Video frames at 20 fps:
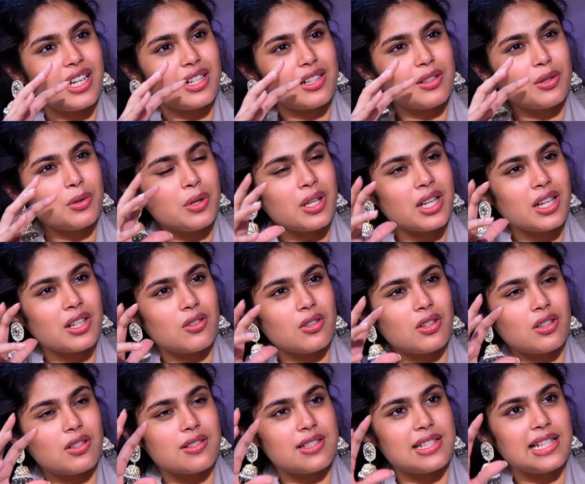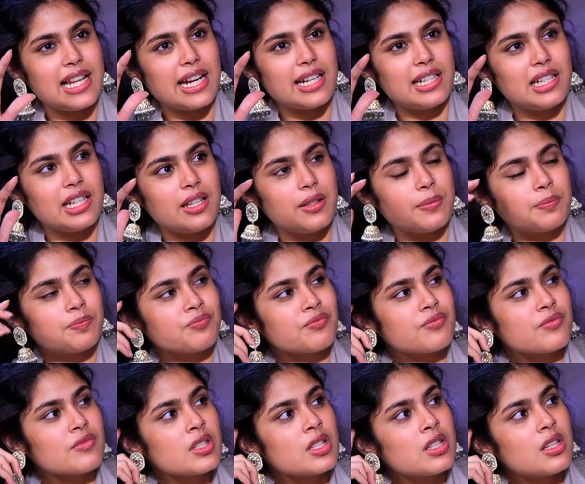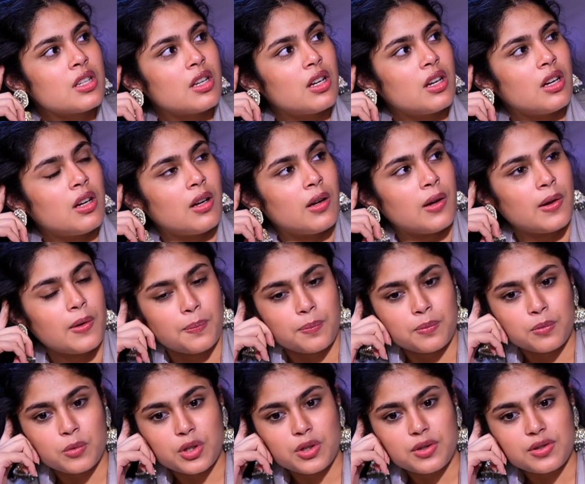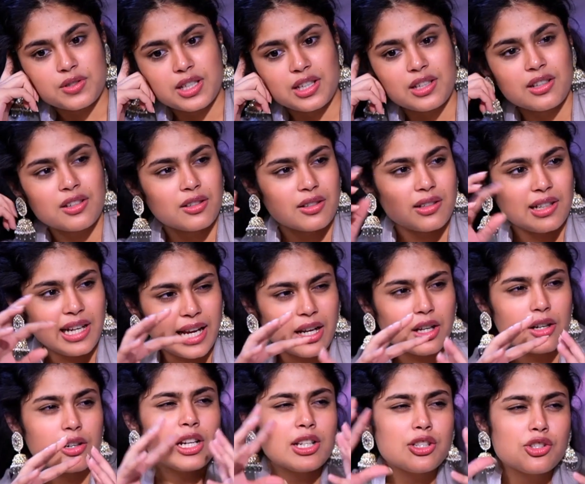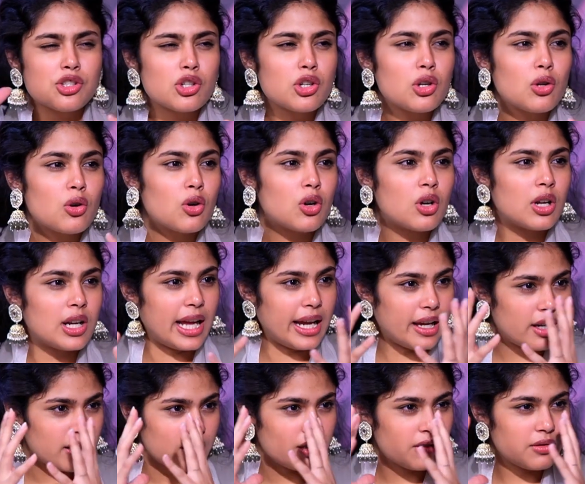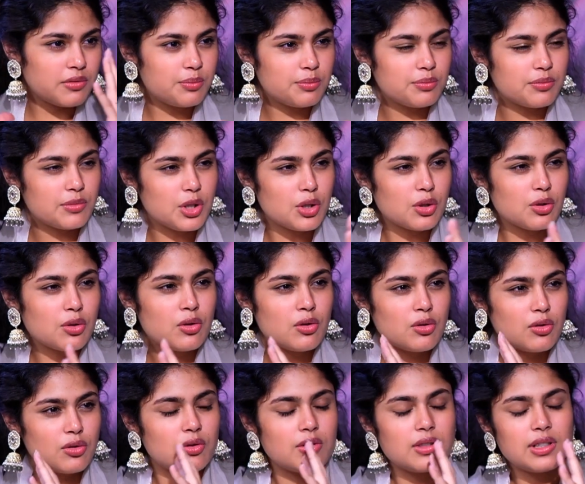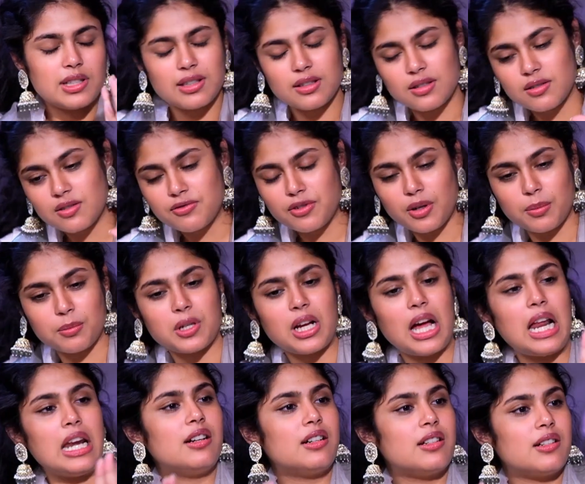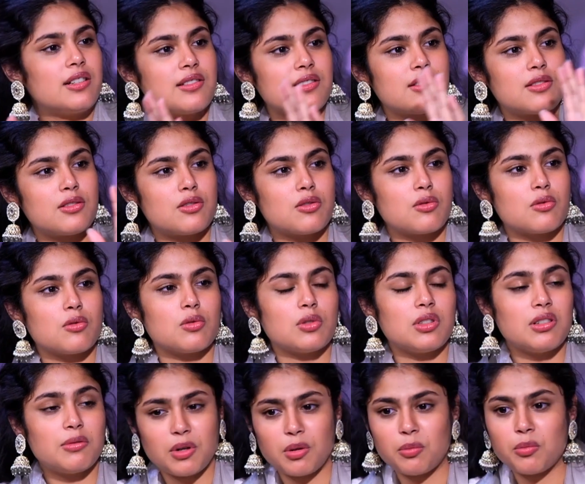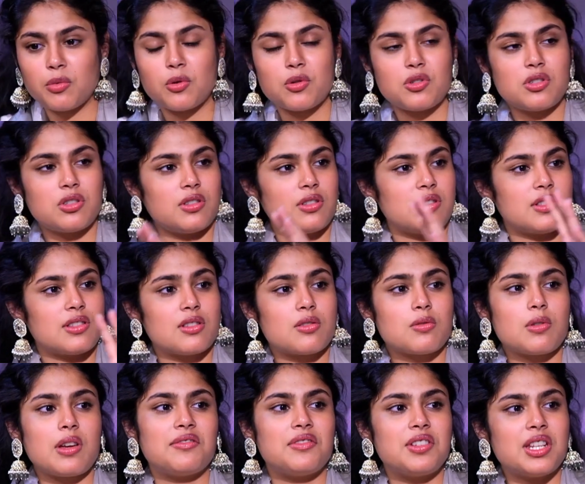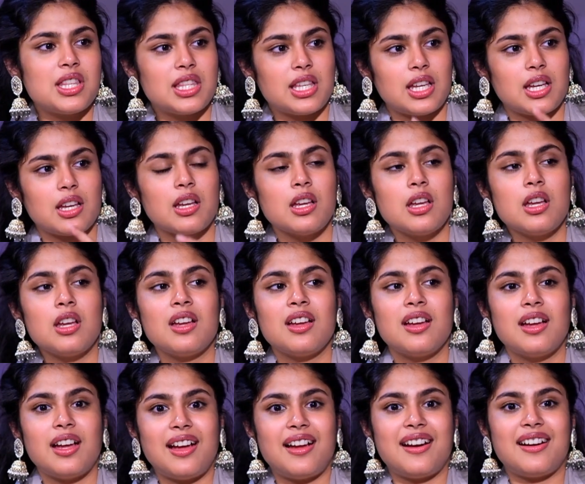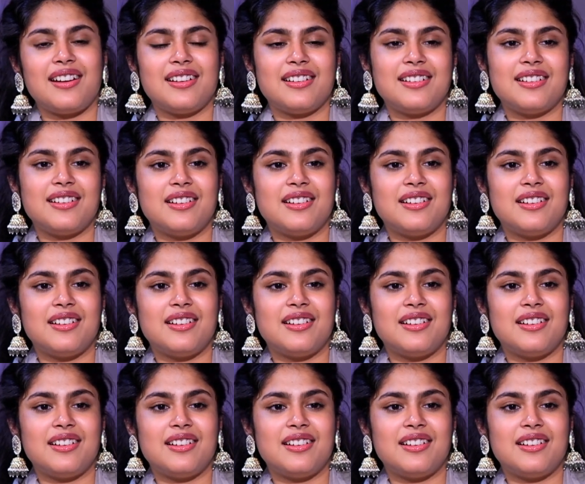doing it on a slightly what do you say, like a rich look, like a you know, the from colors to the promotions to everything, and